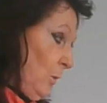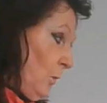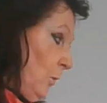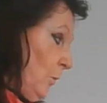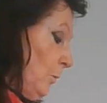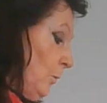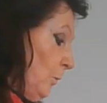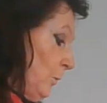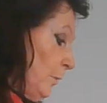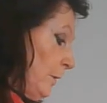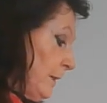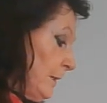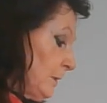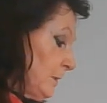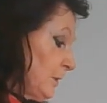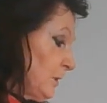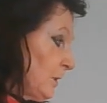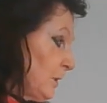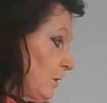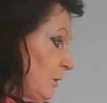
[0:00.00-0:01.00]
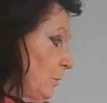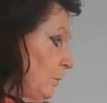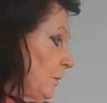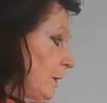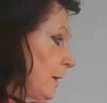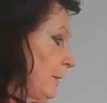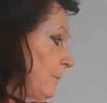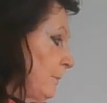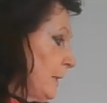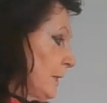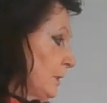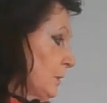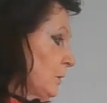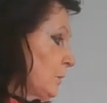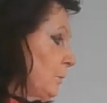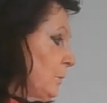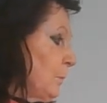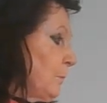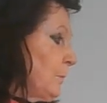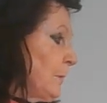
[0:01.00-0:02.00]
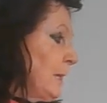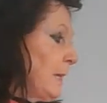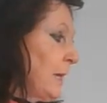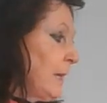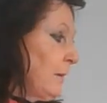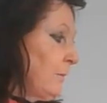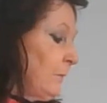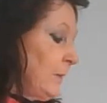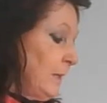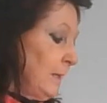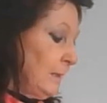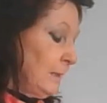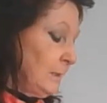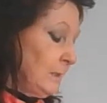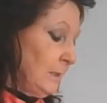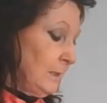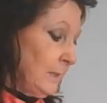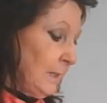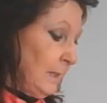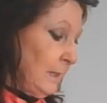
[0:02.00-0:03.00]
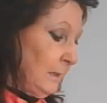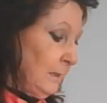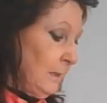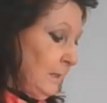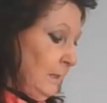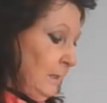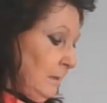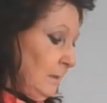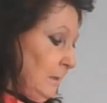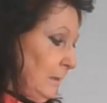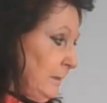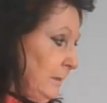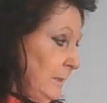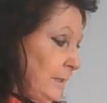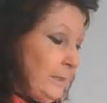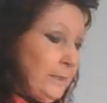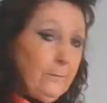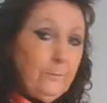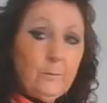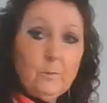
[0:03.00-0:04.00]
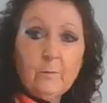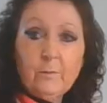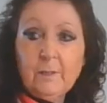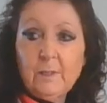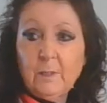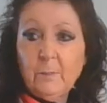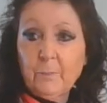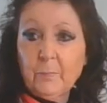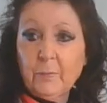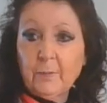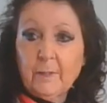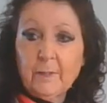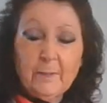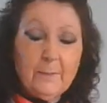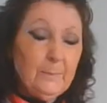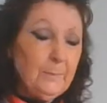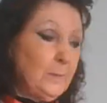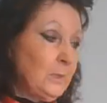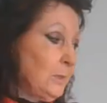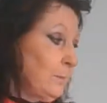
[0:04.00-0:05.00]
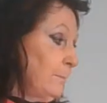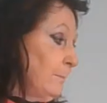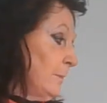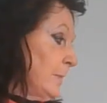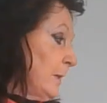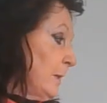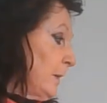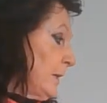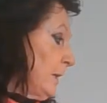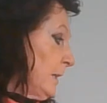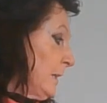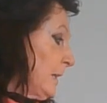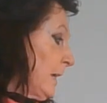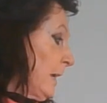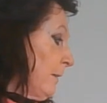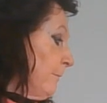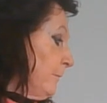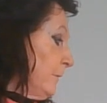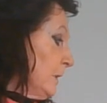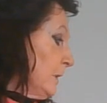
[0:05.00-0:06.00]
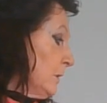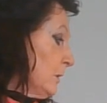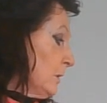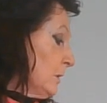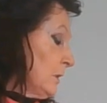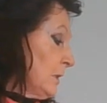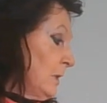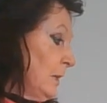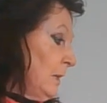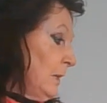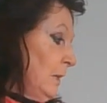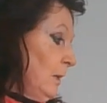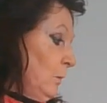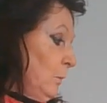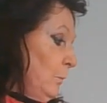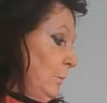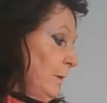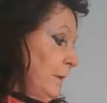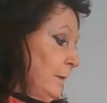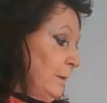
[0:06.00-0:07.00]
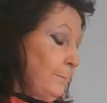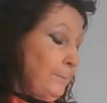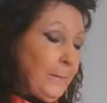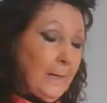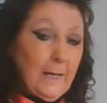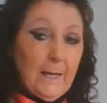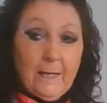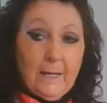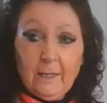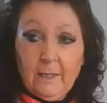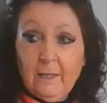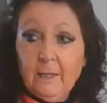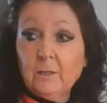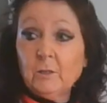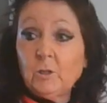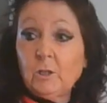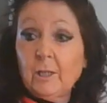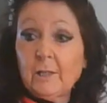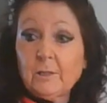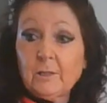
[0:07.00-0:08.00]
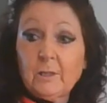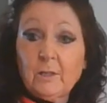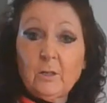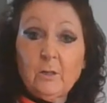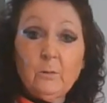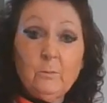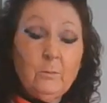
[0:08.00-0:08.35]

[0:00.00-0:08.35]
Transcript: All right, so that's what we have here today. Now, I've already primed my canvas with black gesso.